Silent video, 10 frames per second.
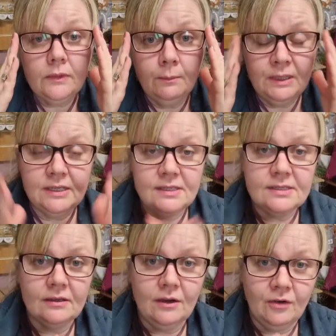because
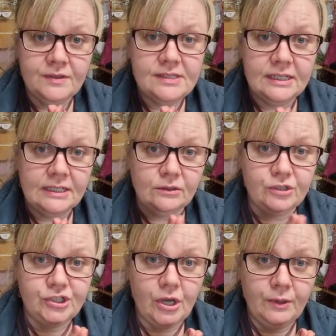obviously it'll
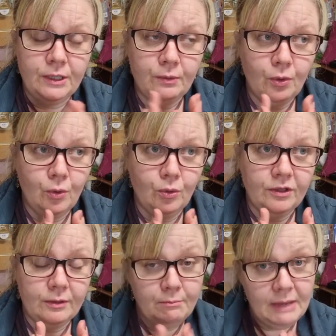show you all of
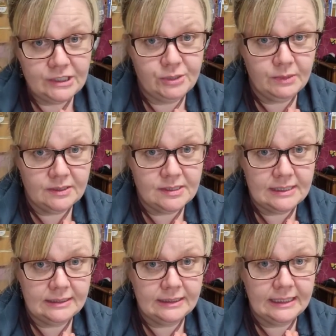the measurements
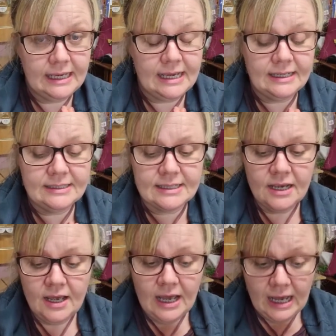in the kit,
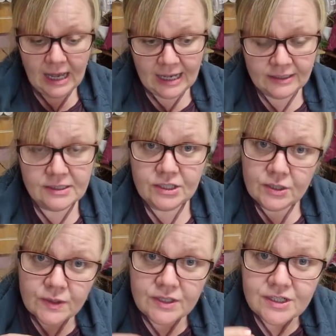and you
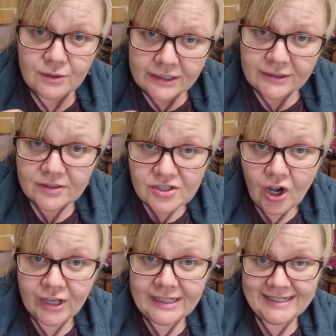could do little
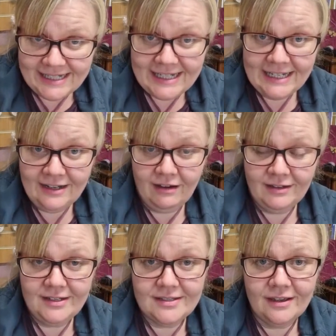tiny tea
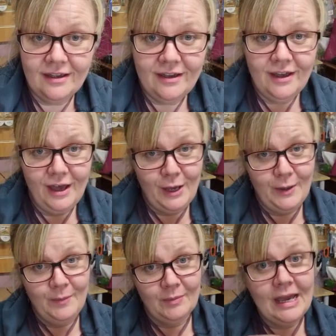light
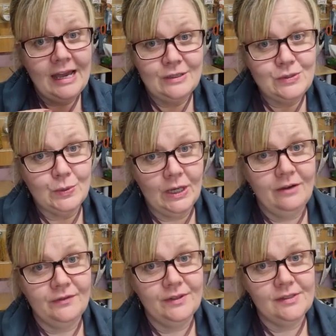candle
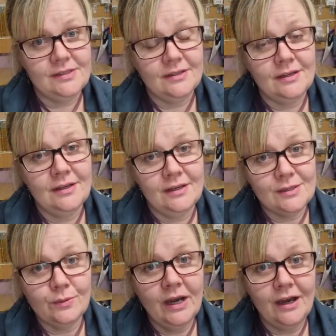covers
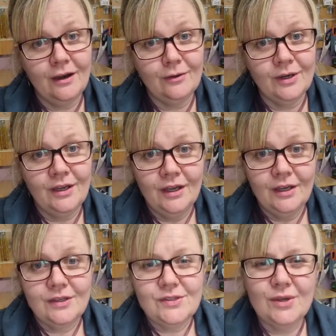as well.
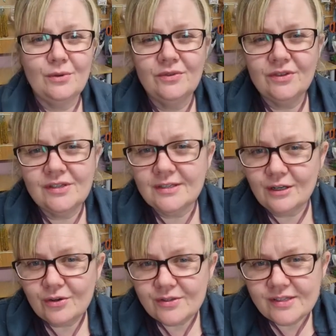So there's
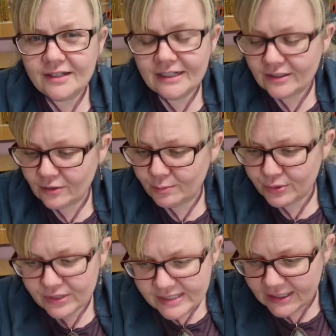lots of little
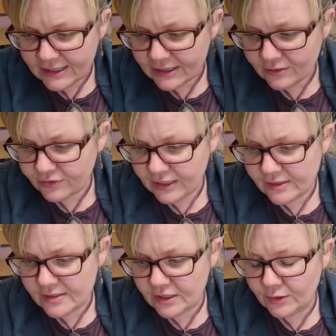pretty little
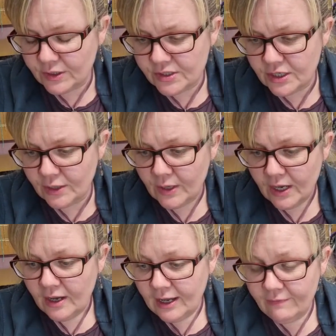things that you could do.
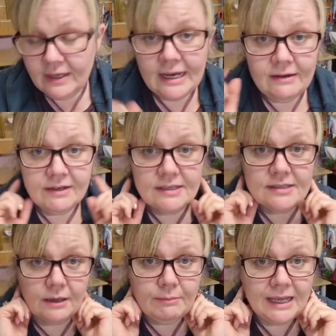And the earrings,
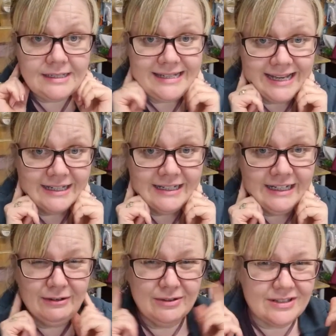I made dangle
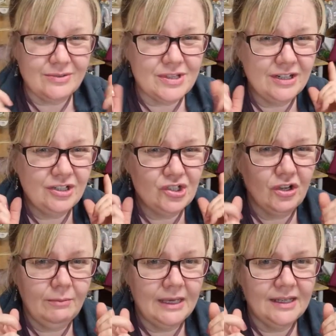earrings. I was going to try
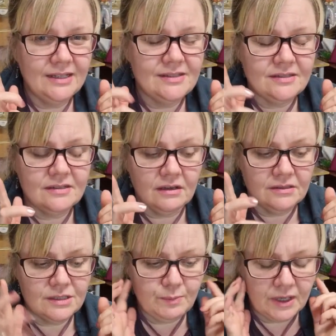making
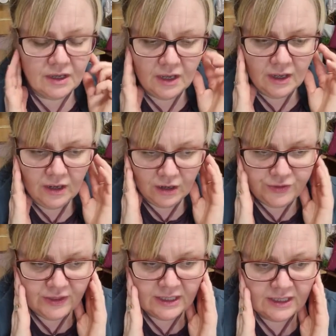studs, but I
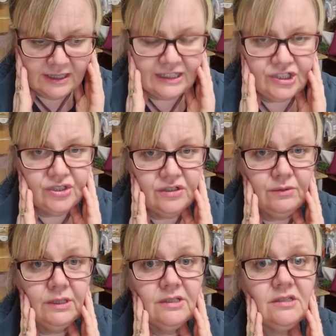think unless you're
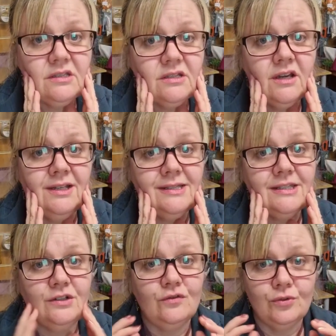doing sterling
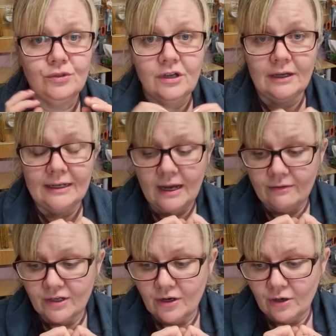silver or 9
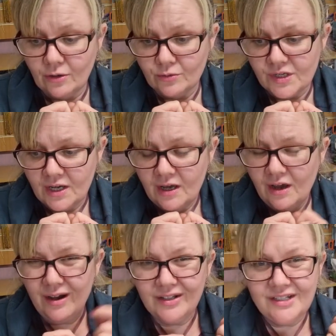karat gold,
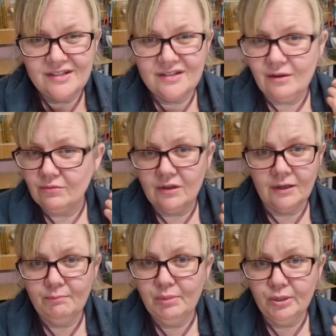I don't
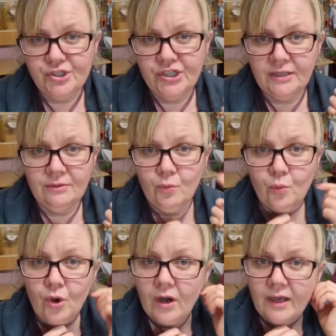like pushing
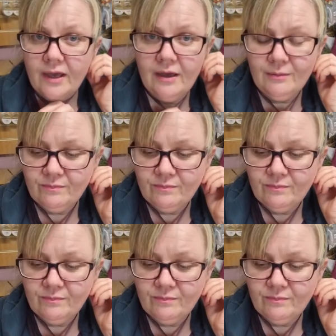raw